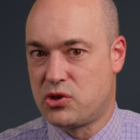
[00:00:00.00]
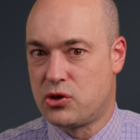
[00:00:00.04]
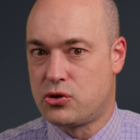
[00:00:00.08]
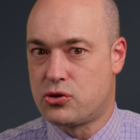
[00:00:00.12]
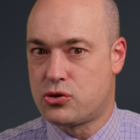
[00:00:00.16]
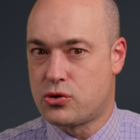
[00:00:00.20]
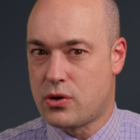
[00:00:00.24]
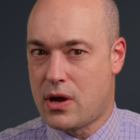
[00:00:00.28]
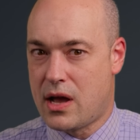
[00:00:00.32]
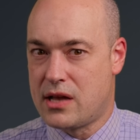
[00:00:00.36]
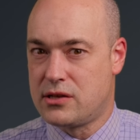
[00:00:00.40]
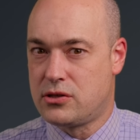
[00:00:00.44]
to
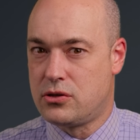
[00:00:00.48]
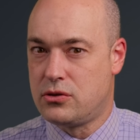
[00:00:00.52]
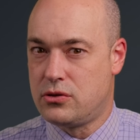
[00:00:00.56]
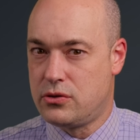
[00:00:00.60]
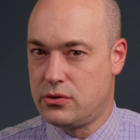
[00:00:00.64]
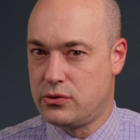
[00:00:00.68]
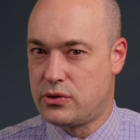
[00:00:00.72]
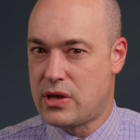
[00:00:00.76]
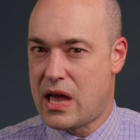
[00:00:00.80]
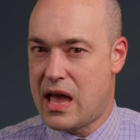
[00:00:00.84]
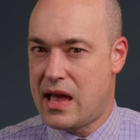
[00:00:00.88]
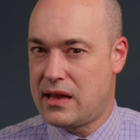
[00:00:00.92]
try to
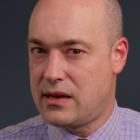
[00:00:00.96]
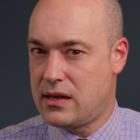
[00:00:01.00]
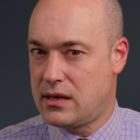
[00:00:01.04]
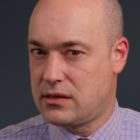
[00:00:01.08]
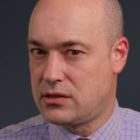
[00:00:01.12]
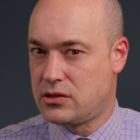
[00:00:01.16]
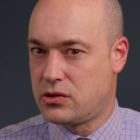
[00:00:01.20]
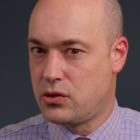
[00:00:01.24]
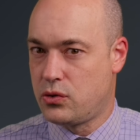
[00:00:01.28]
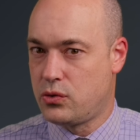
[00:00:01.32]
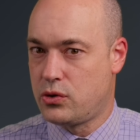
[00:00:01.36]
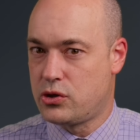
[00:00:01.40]
do that
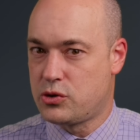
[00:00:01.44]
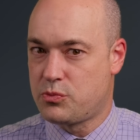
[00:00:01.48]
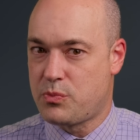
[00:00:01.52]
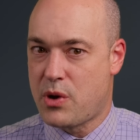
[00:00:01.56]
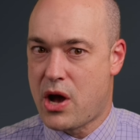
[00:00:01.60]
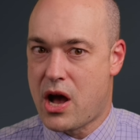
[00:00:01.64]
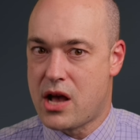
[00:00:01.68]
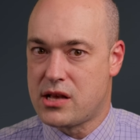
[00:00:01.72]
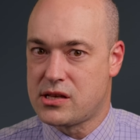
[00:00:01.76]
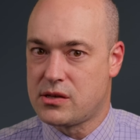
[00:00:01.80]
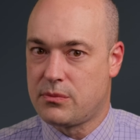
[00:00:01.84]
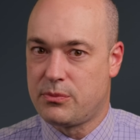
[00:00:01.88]
as soon as
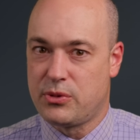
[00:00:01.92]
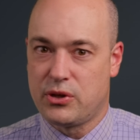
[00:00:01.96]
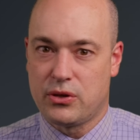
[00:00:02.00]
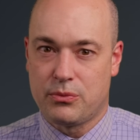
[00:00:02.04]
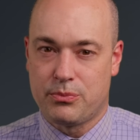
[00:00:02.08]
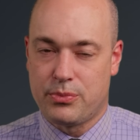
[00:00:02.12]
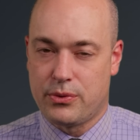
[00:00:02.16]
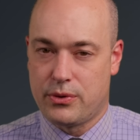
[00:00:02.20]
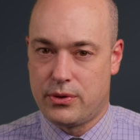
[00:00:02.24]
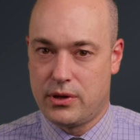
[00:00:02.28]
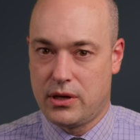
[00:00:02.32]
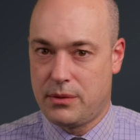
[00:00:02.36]

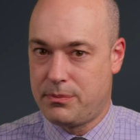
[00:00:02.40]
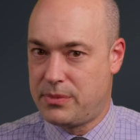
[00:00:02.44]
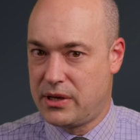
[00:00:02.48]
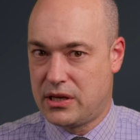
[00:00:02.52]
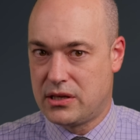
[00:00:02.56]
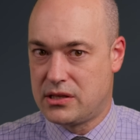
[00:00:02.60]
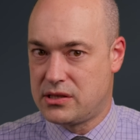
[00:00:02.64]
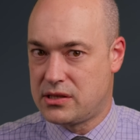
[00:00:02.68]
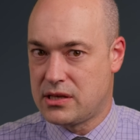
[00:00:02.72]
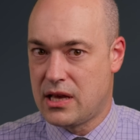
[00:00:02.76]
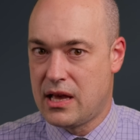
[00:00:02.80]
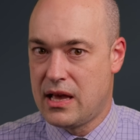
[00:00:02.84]
possible,
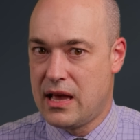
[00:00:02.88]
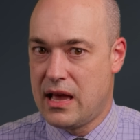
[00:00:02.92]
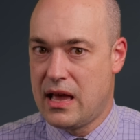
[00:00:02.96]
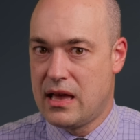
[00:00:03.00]
because